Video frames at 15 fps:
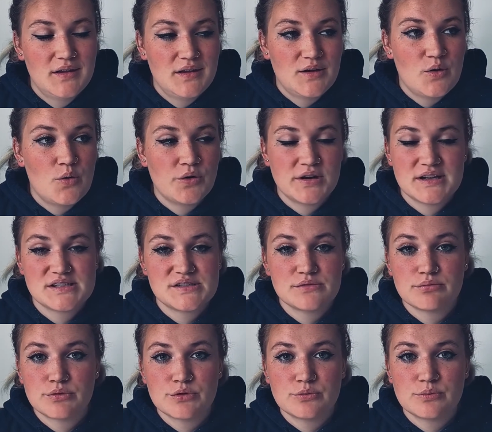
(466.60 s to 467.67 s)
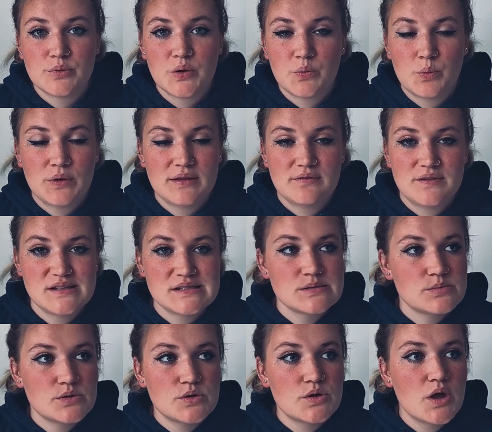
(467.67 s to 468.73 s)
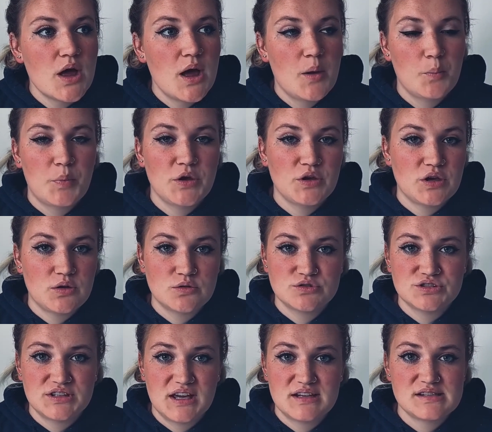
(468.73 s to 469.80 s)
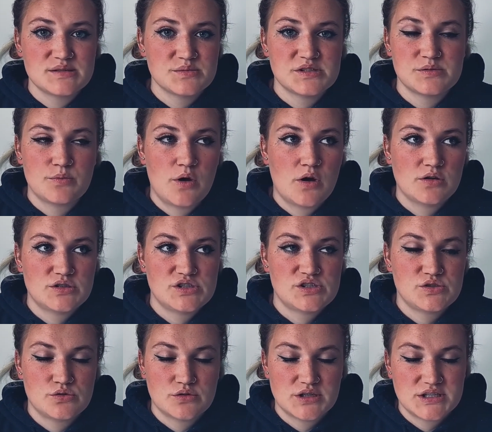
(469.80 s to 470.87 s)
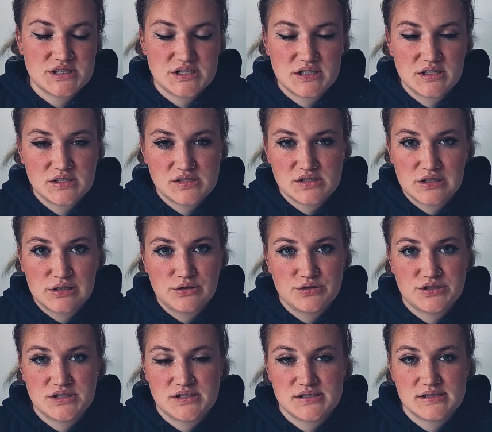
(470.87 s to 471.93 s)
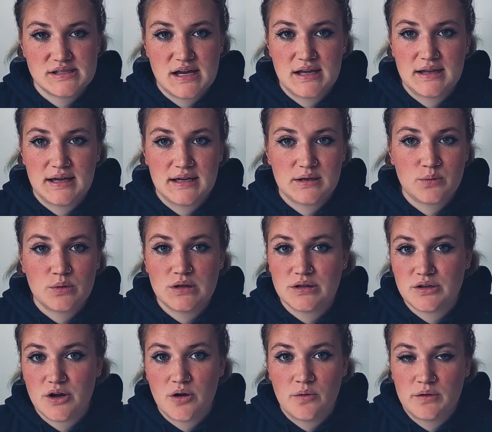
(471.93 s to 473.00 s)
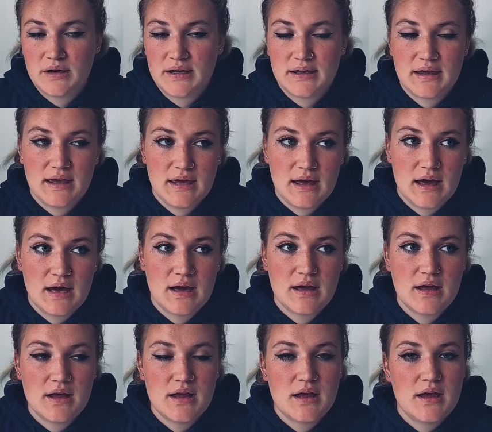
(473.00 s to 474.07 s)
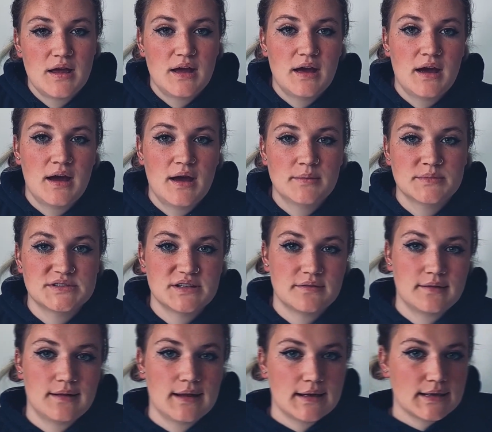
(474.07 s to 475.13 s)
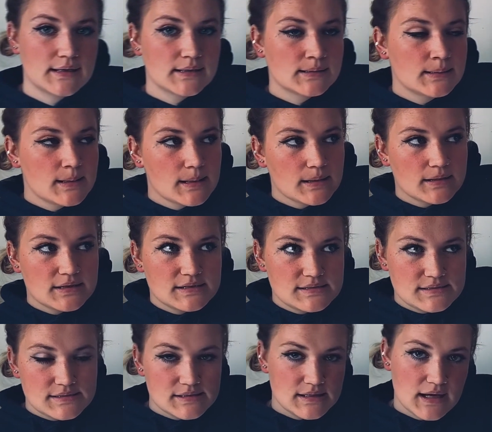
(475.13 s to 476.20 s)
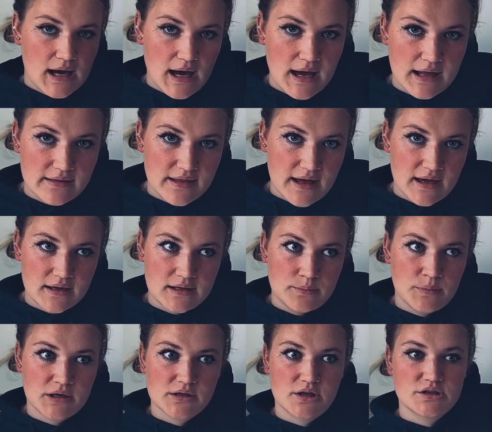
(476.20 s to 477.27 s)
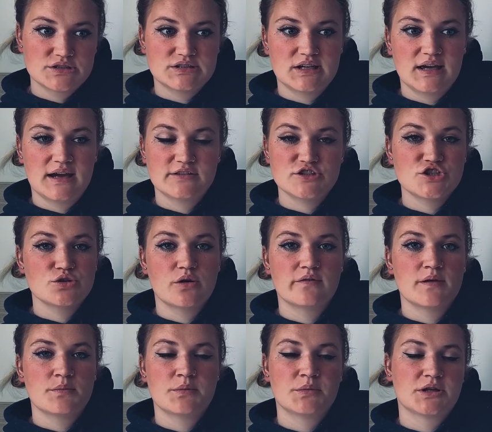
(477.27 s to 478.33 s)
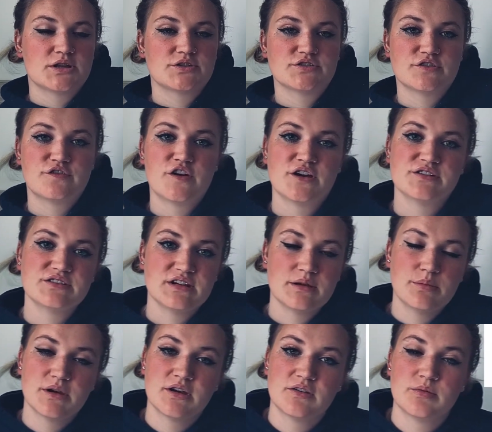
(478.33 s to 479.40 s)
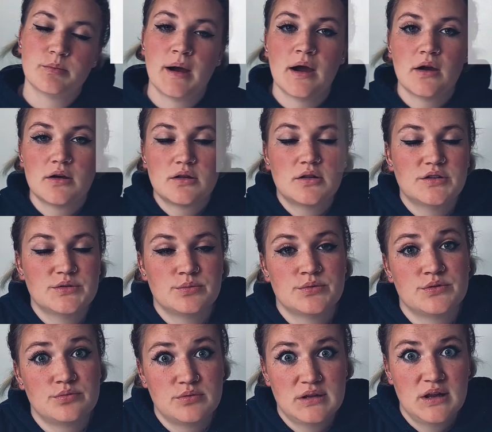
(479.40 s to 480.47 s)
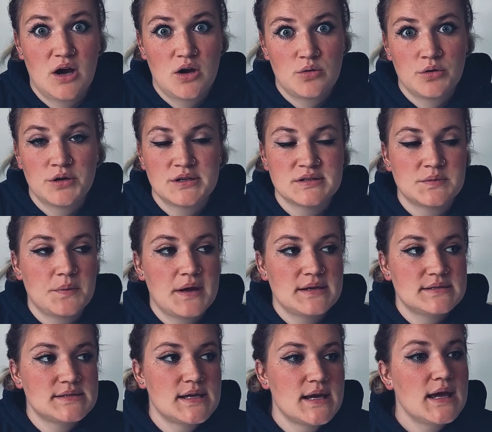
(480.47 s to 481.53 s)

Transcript: organize your room with it visible, but you can also get some smart storage solutions at like Wilko and IKEA. Some like this. I had that in my closet. I had 2 of them in my closet first year because my closet was really awkward in space,